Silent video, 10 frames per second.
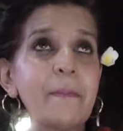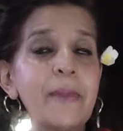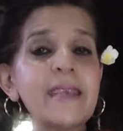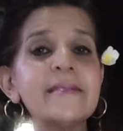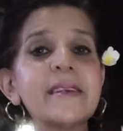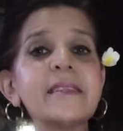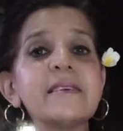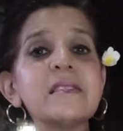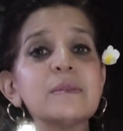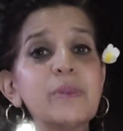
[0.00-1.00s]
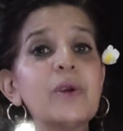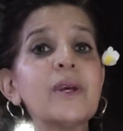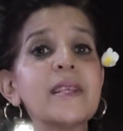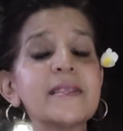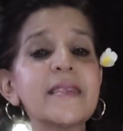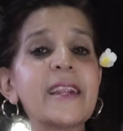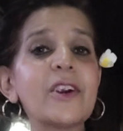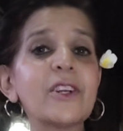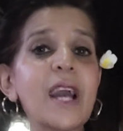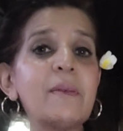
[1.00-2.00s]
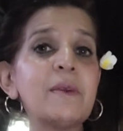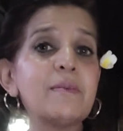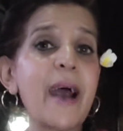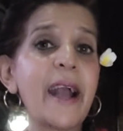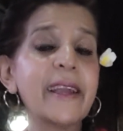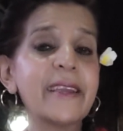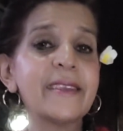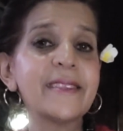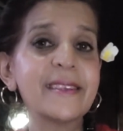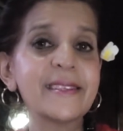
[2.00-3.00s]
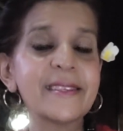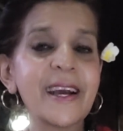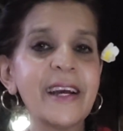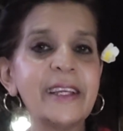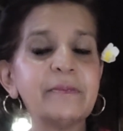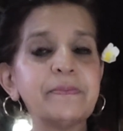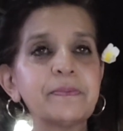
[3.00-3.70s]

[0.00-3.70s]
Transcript: basically spirits that are coming back in this time.